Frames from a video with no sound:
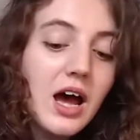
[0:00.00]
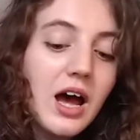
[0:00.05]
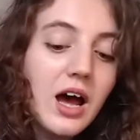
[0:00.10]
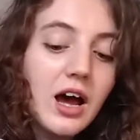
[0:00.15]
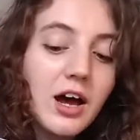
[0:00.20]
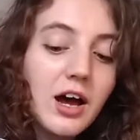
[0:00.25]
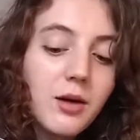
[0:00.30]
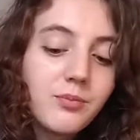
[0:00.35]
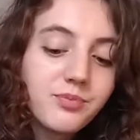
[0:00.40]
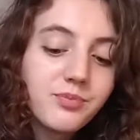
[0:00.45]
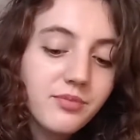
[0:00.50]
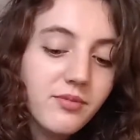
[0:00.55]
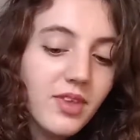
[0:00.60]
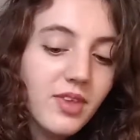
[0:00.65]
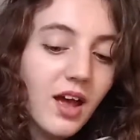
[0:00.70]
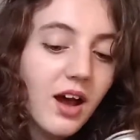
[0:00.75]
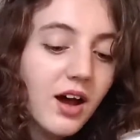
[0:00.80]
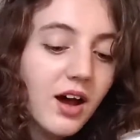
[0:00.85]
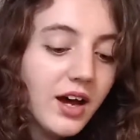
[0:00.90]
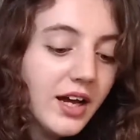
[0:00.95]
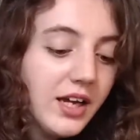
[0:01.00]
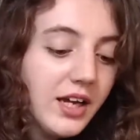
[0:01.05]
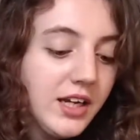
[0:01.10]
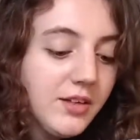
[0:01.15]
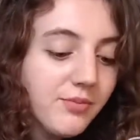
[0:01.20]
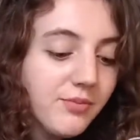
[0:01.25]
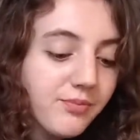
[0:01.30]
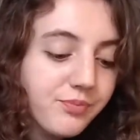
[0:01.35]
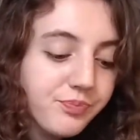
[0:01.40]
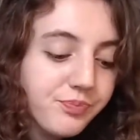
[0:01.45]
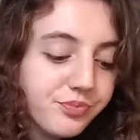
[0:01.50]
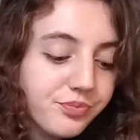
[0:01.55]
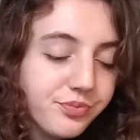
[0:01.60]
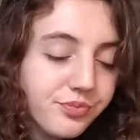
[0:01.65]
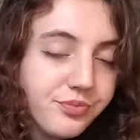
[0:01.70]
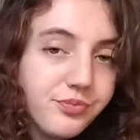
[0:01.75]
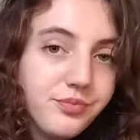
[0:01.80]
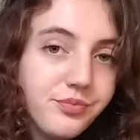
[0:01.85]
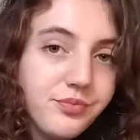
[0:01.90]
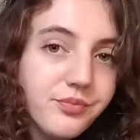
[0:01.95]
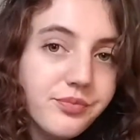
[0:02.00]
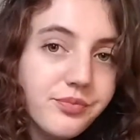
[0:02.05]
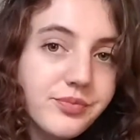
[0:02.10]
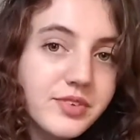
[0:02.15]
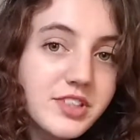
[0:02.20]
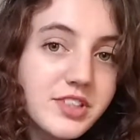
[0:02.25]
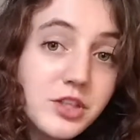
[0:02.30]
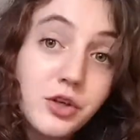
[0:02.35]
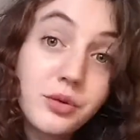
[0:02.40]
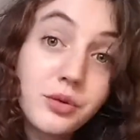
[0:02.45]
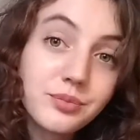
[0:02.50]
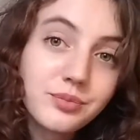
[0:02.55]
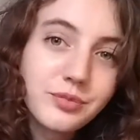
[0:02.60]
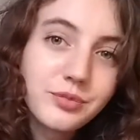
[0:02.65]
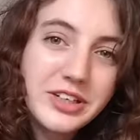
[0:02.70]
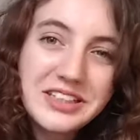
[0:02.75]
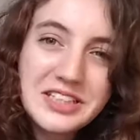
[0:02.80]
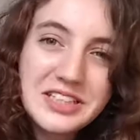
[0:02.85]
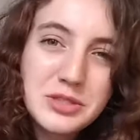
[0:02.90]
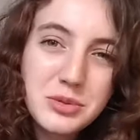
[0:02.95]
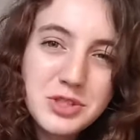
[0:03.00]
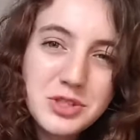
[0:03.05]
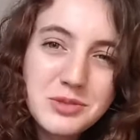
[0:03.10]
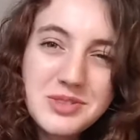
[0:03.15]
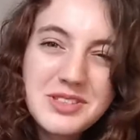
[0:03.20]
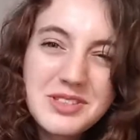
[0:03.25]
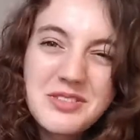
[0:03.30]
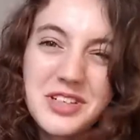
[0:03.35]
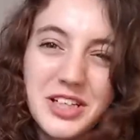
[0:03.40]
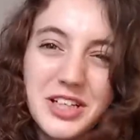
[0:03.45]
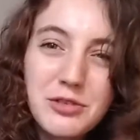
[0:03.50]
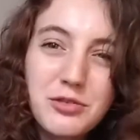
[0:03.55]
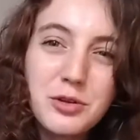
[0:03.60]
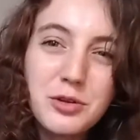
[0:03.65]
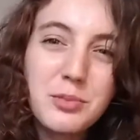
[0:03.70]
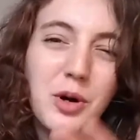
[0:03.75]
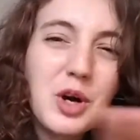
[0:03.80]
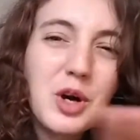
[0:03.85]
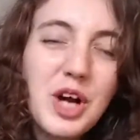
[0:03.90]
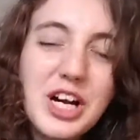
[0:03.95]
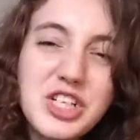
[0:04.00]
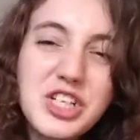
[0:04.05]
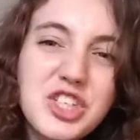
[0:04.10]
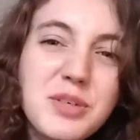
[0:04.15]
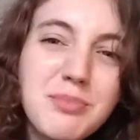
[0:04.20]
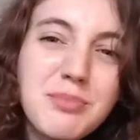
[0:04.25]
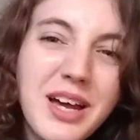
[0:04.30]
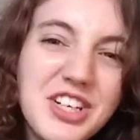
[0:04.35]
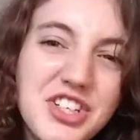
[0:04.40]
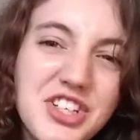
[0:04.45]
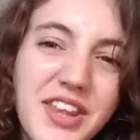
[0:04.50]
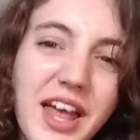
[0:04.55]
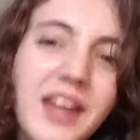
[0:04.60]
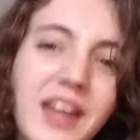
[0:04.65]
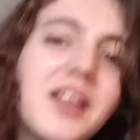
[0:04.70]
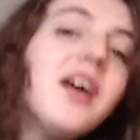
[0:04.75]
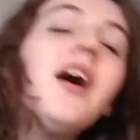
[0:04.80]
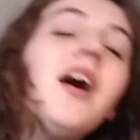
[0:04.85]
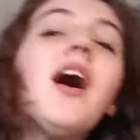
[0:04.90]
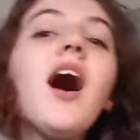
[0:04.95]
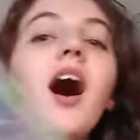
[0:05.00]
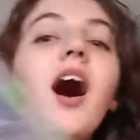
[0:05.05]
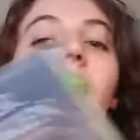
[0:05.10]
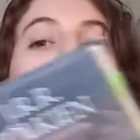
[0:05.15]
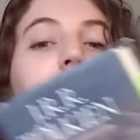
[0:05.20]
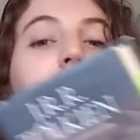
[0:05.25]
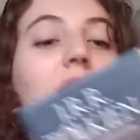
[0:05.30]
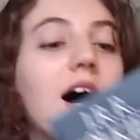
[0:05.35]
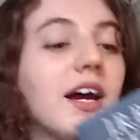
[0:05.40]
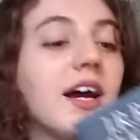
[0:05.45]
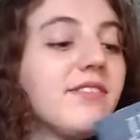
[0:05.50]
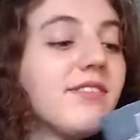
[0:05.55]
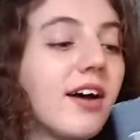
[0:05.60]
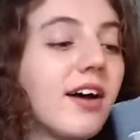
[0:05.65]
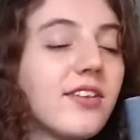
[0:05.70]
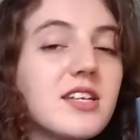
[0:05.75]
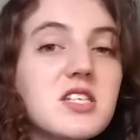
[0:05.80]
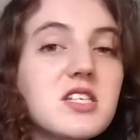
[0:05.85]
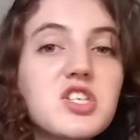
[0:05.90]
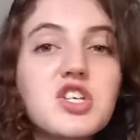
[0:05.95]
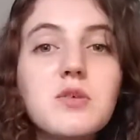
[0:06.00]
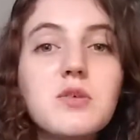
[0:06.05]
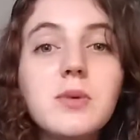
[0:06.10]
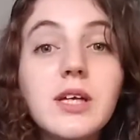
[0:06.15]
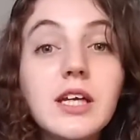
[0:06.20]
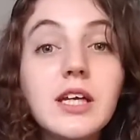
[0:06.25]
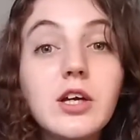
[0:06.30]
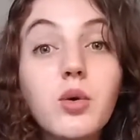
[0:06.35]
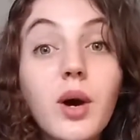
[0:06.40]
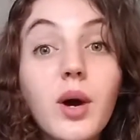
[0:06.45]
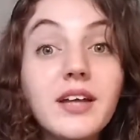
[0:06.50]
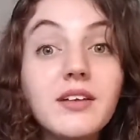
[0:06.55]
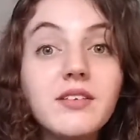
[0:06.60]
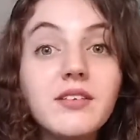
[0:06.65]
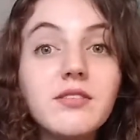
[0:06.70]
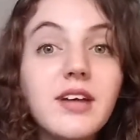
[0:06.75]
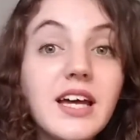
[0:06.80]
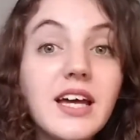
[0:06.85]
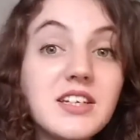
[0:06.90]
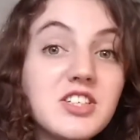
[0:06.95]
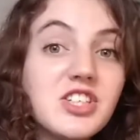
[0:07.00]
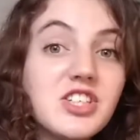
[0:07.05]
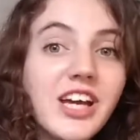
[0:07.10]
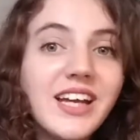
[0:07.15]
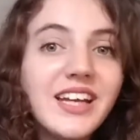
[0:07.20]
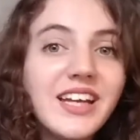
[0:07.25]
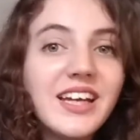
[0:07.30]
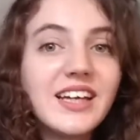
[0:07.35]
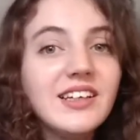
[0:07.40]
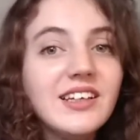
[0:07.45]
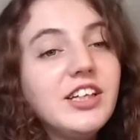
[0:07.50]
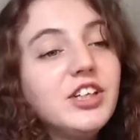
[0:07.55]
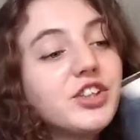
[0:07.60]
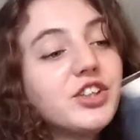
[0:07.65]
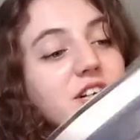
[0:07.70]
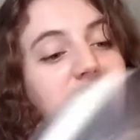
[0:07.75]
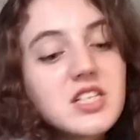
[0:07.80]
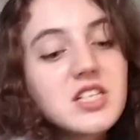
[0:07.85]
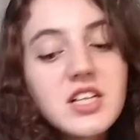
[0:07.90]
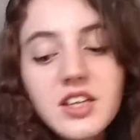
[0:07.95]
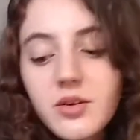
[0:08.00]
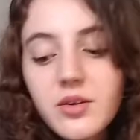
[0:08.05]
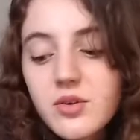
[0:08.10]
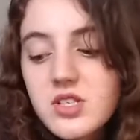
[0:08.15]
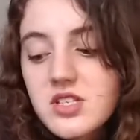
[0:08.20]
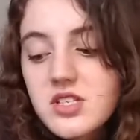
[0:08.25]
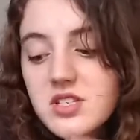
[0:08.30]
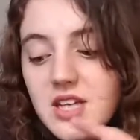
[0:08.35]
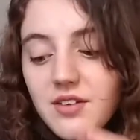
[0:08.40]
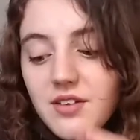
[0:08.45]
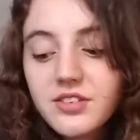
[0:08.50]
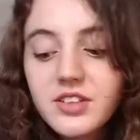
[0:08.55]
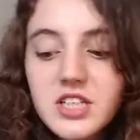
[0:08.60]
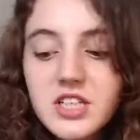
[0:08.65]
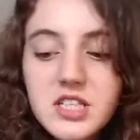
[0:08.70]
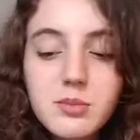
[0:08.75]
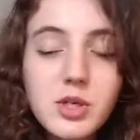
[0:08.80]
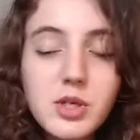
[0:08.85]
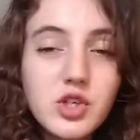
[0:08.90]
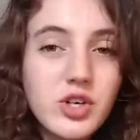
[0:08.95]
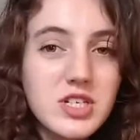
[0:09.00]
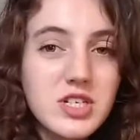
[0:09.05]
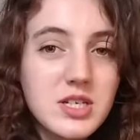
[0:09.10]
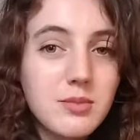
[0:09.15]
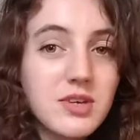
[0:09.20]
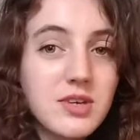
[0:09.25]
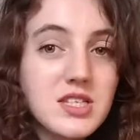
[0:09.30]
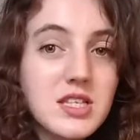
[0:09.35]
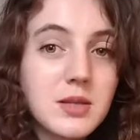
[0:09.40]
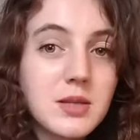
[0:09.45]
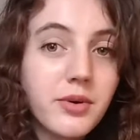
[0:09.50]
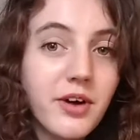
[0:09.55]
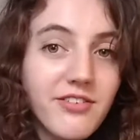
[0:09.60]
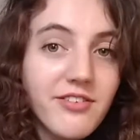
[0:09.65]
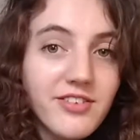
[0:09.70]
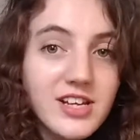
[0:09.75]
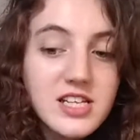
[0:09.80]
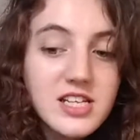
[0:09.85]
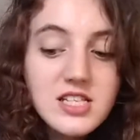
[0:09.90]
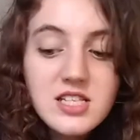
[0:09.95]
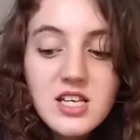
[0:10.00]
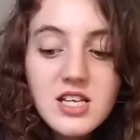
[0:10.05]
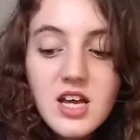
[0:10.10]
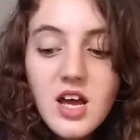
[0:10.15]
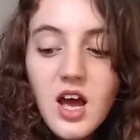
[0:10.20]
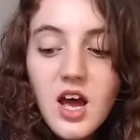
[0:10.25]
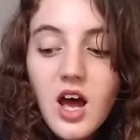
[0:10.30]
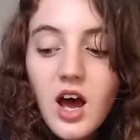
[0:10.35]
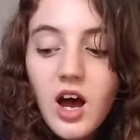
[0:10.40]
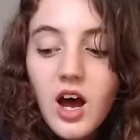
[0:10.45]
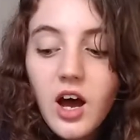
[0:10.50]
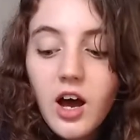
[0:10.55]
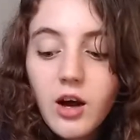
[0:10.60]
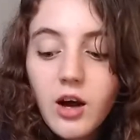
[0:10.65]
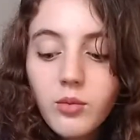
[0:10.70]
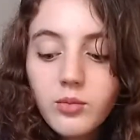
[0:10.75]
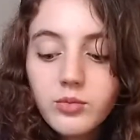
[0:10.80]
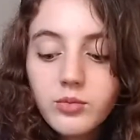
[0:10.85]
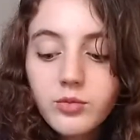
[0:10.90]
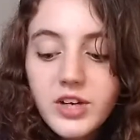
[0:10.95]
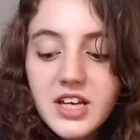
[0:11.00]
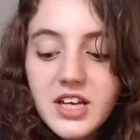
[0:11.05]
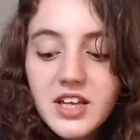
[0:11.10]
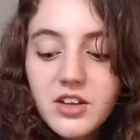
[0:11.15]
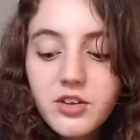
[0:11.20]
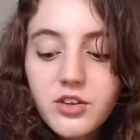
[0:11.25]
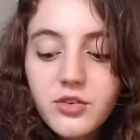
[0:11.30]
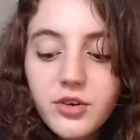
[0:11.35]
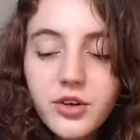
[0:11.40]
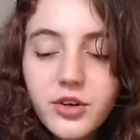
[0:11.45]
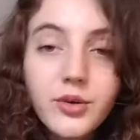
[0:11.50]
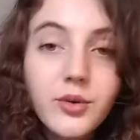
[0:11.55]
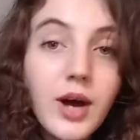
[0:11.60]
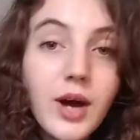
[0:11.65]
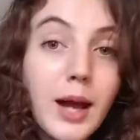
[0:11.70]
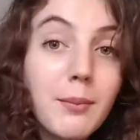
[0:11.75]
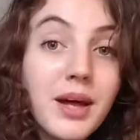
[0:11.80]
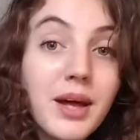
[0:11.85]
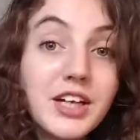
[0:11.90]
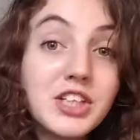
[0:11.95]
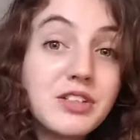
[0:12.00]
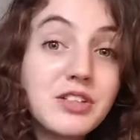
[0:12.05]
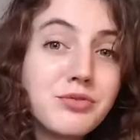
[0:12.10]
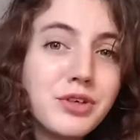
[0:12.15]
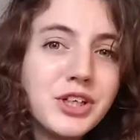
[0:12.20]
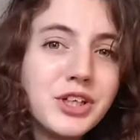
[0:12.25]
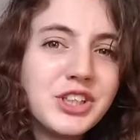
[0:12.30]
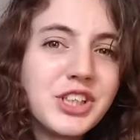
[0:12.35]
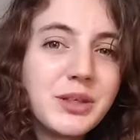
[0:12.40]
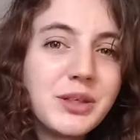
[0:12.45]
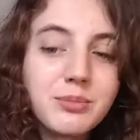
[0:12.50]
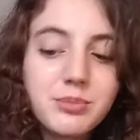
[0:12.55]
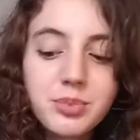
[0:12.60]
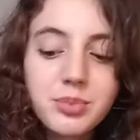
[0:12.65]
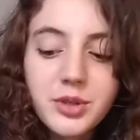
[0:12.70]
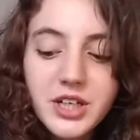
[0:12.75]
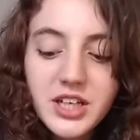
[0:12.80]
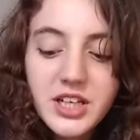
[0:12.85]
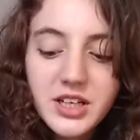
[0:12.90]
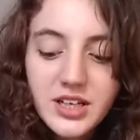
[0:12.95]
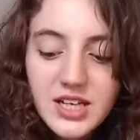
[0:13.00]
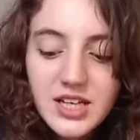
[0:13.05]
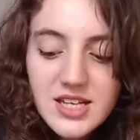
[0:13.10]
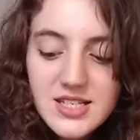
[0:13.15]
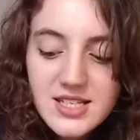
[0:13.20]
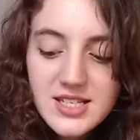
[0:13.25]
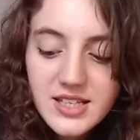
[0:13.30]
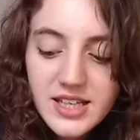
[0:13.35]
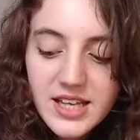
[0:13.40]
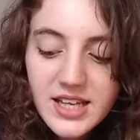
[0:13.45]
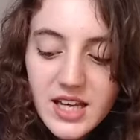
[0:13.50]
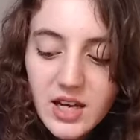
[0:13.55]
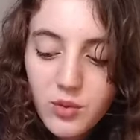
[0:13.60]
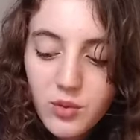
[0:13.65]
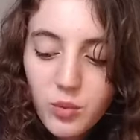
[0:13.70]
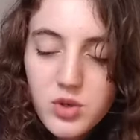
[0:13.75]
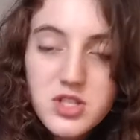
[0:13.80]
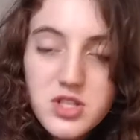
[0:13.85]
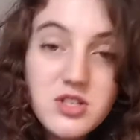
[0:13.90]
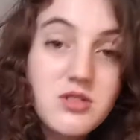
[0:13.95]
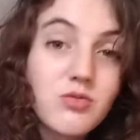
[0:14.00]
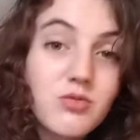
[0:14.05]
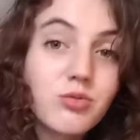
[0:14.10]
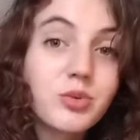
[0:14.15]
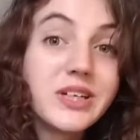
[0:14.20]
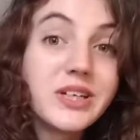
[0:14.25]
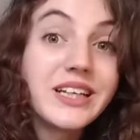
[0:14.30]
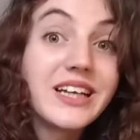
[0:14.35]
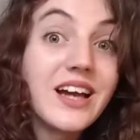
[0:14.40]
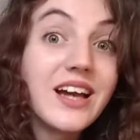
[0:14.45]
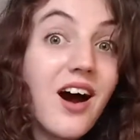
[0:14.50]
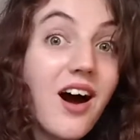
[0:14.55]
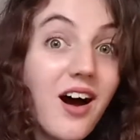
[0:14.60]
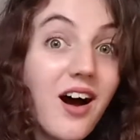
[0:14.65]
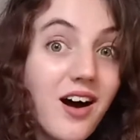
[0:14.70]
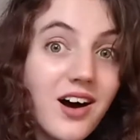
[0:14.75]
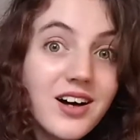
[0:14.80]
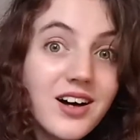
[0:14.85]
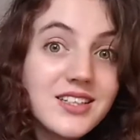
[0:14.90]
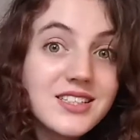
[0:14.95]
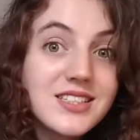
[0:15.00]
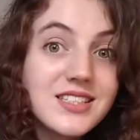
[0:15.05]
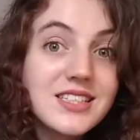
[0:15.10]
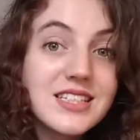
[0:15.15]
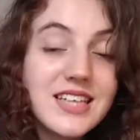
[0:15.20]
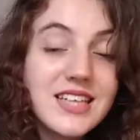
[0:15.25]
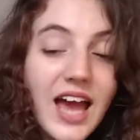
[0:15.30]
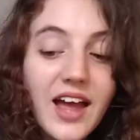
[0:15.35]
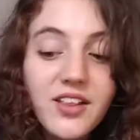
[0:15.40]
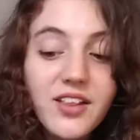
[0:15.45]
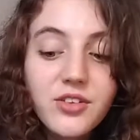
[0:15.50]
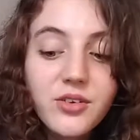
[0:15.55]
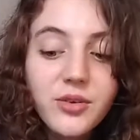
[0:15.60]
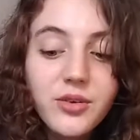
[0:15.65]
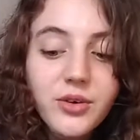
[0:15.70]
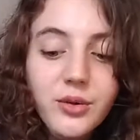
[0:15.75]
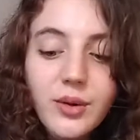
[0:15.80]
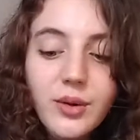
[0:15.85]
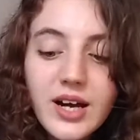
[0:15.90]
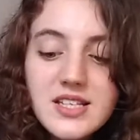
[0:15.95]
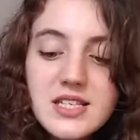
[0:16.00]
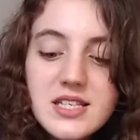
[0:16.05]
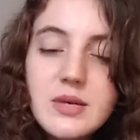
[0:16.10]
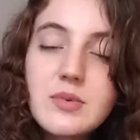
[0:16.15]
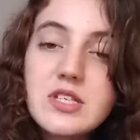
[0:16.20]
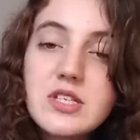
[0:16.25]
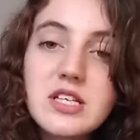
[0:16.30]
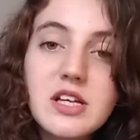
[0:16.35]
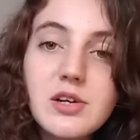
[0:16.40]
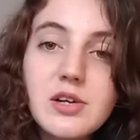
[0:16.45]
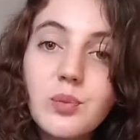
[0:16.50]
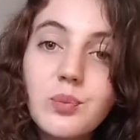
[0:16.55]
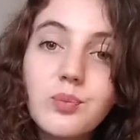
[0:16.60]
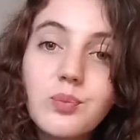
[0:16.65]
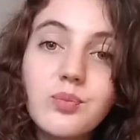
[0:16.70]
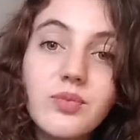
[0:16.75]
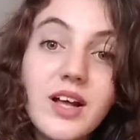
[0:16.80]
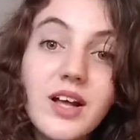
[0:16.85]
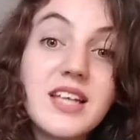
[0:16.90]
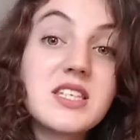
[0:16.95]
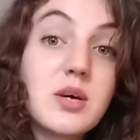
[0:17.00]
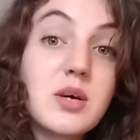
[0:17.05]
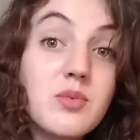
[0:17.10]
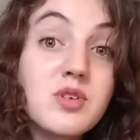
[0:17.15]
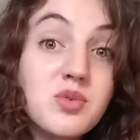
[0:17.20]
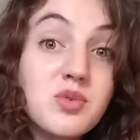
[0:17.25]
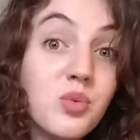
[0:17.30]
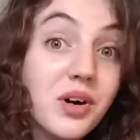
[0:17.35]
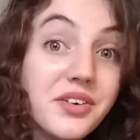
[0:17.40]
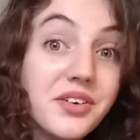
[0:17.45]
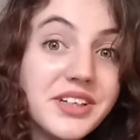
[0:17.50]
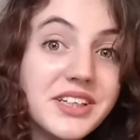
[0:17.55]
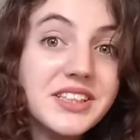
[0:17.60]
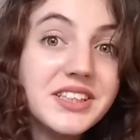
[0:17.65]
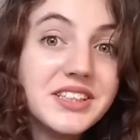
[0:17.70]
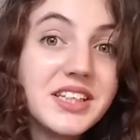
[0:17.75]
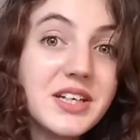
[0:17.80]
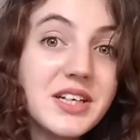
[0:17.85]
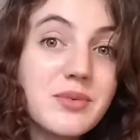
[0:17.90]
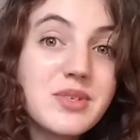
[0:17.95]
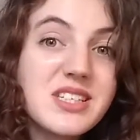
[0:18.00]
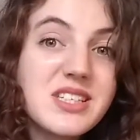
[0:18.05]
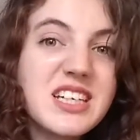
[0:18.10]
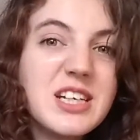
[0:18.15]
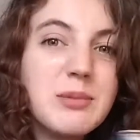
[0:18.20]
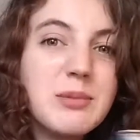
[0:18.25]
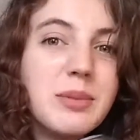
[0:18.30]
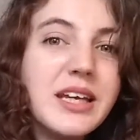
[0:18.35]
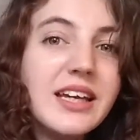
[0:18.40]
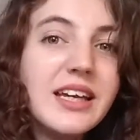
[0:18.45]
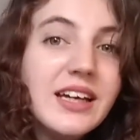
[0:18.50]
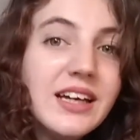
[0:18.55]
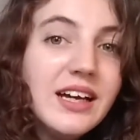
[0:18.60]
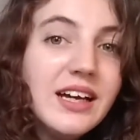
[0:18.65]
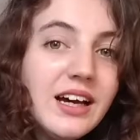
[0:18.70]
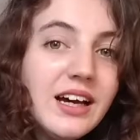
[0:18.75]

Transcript: I did not read this one specifically for the podcast, should mention that. I found this to be quite entertaining and interesting. There was definitely some interesting bits in the preface. Reading through, I managed to finish it pretty easily. It wasn't really hard to get through as I was worried that it was gonna be.